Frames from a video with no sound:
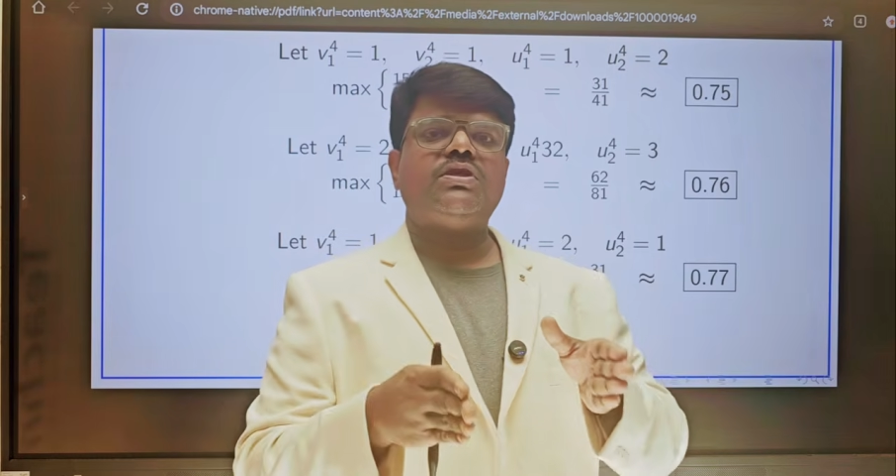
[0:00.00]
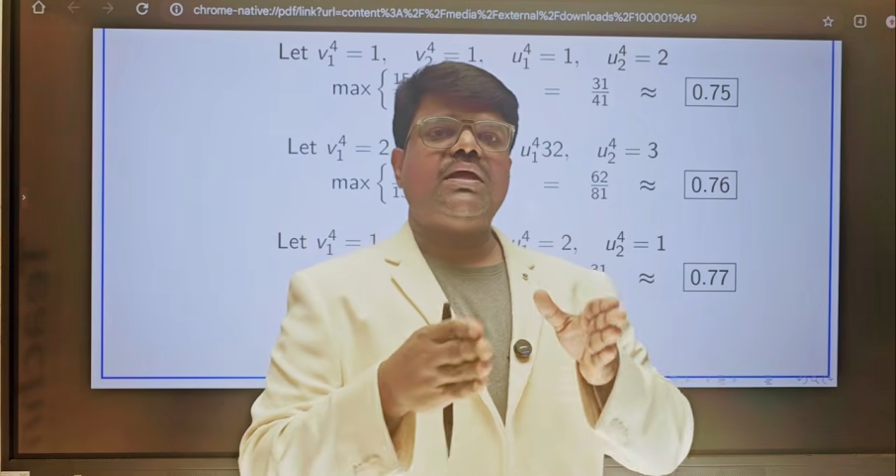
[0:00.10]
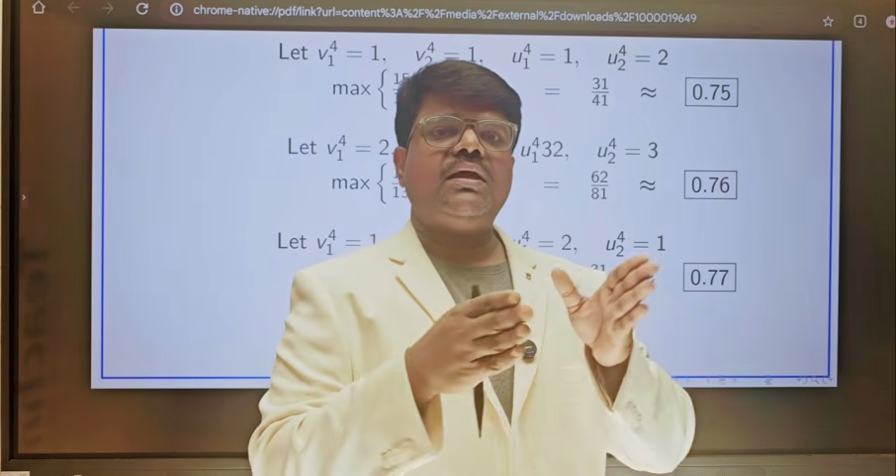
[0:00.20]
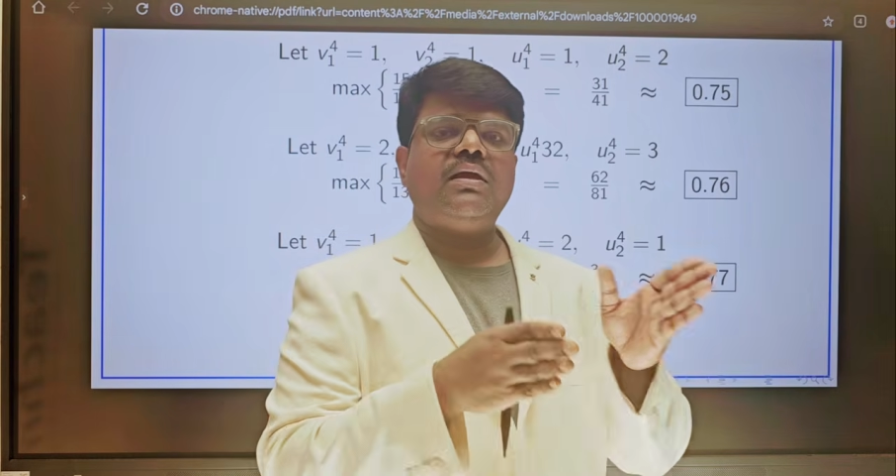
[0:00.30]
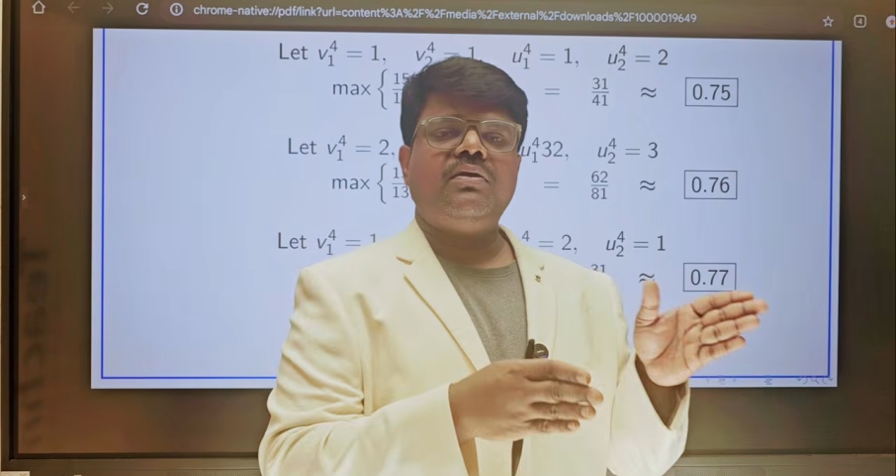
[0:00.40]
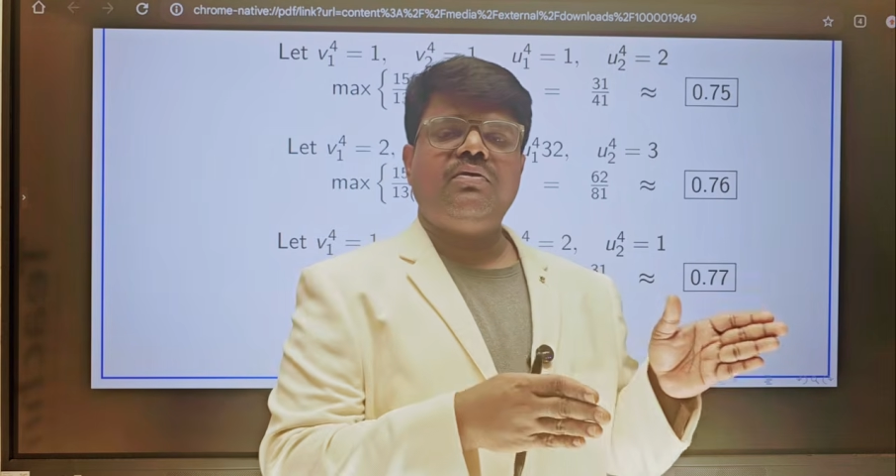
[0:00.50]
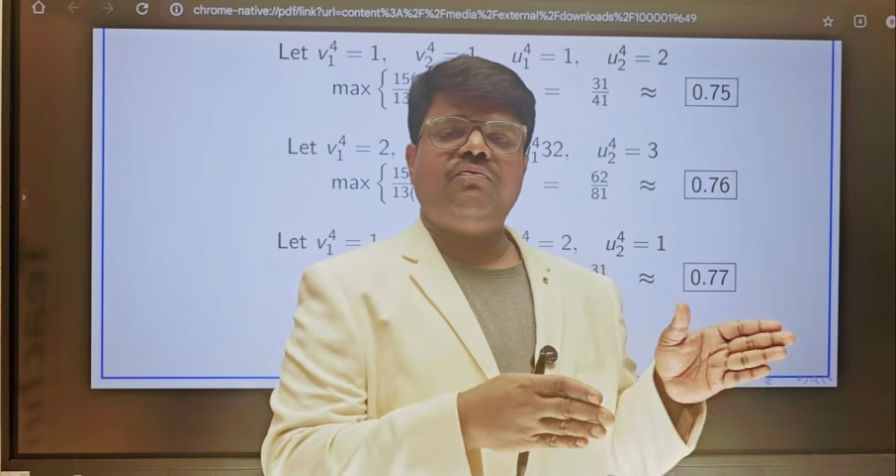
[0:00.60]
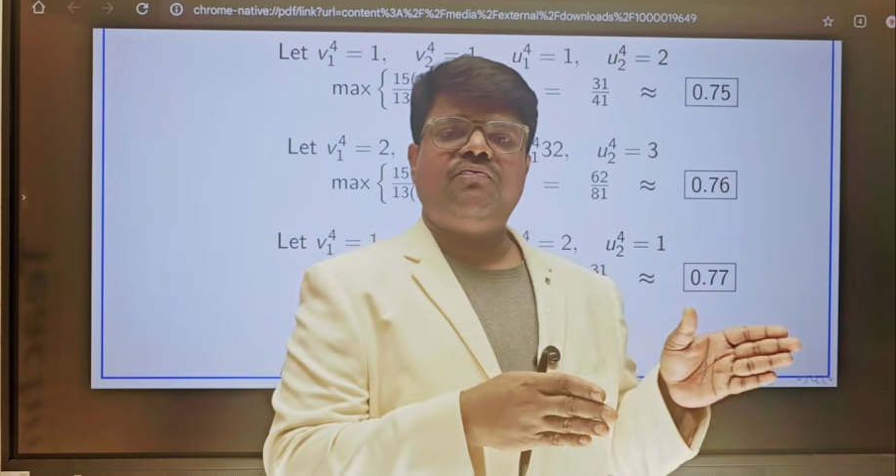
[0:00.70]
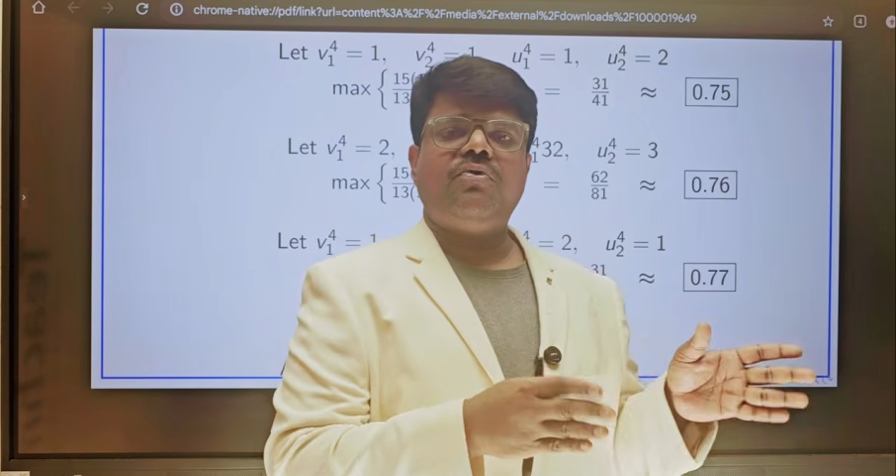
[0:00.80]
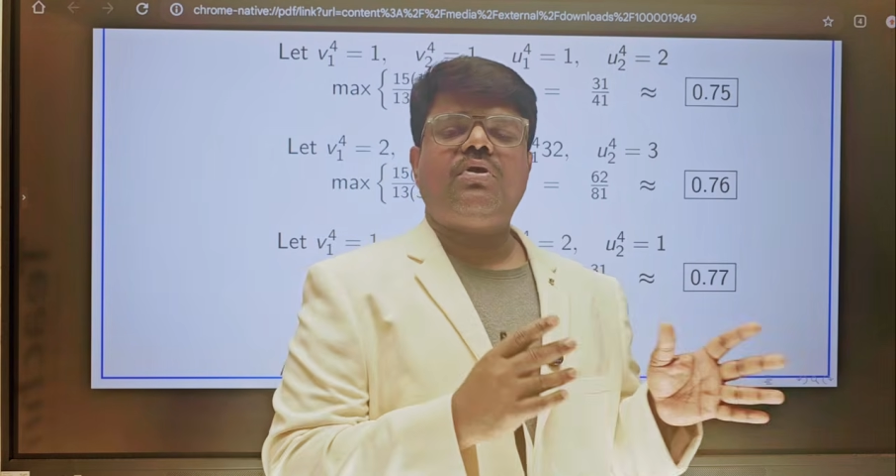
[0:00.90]
3,
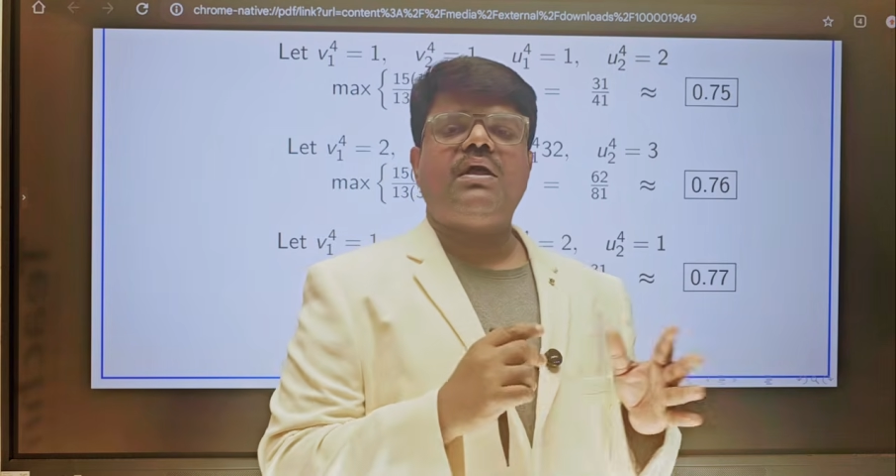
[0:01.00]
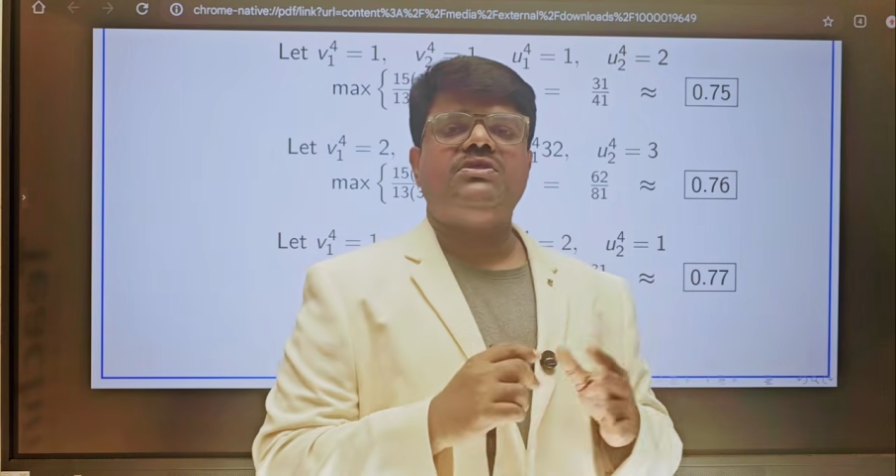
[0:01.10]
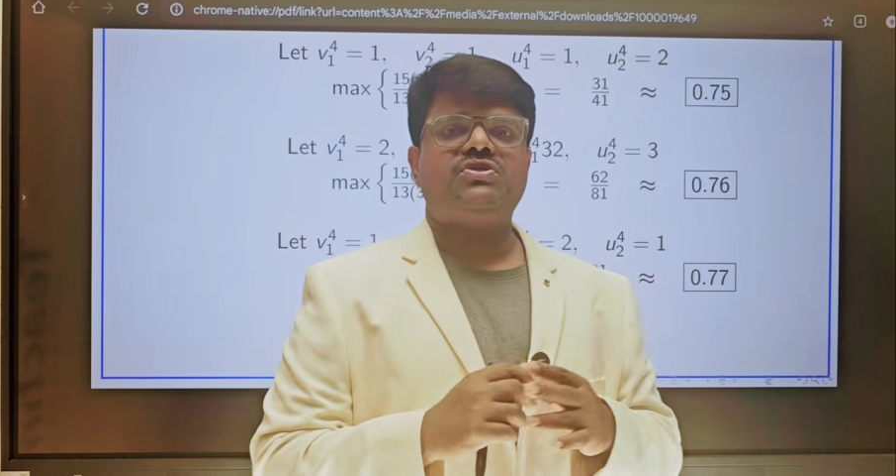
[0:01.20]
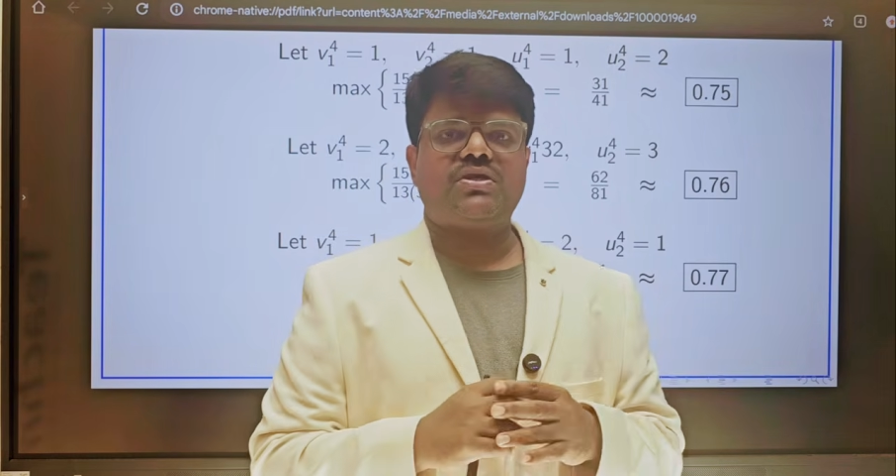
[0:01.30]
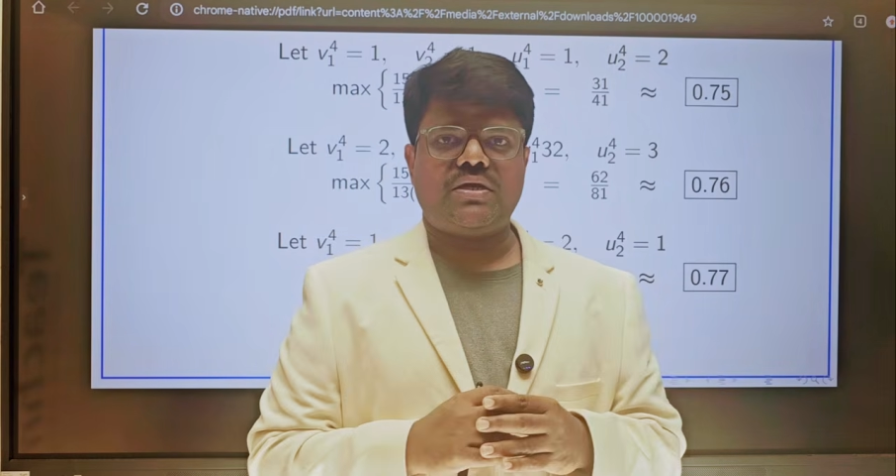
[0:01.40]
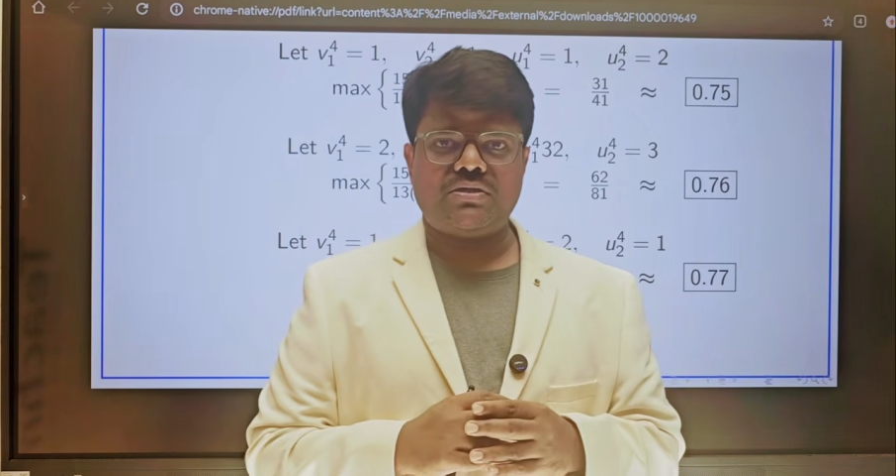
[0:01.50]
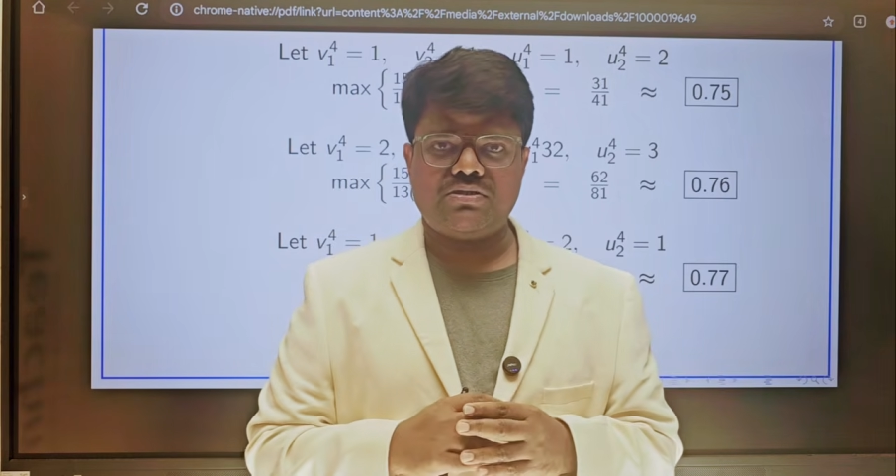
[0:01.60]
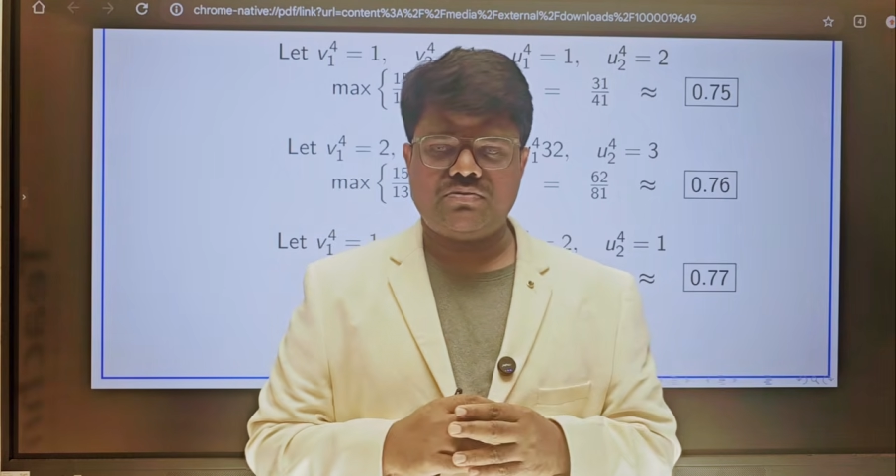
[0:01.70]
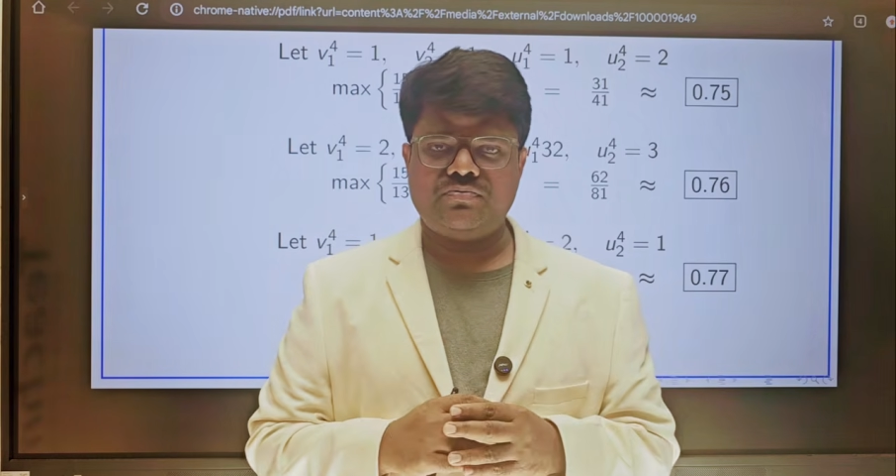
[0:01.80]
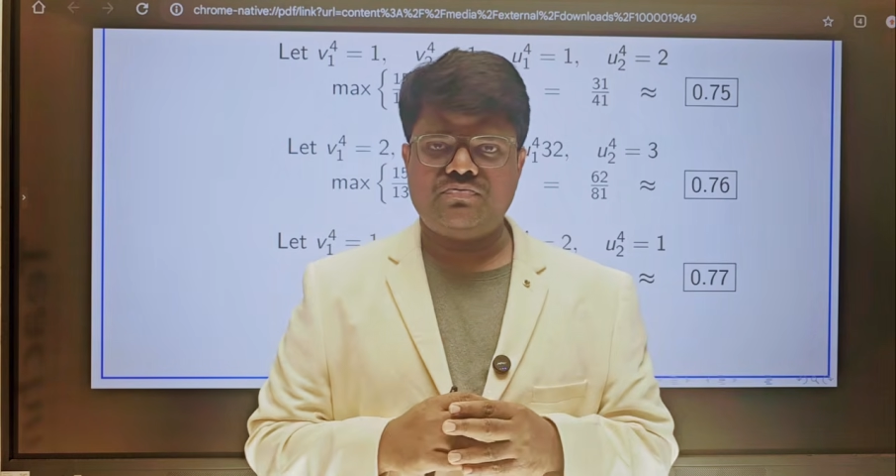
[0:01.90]
4
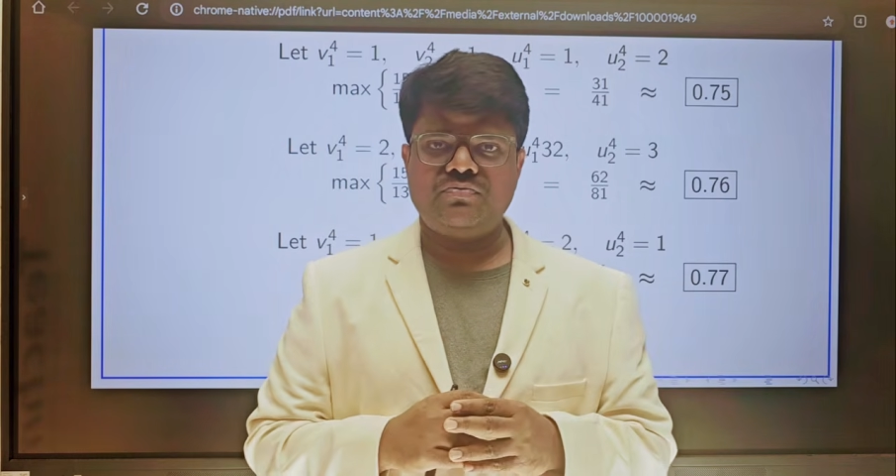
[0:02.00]
constraints.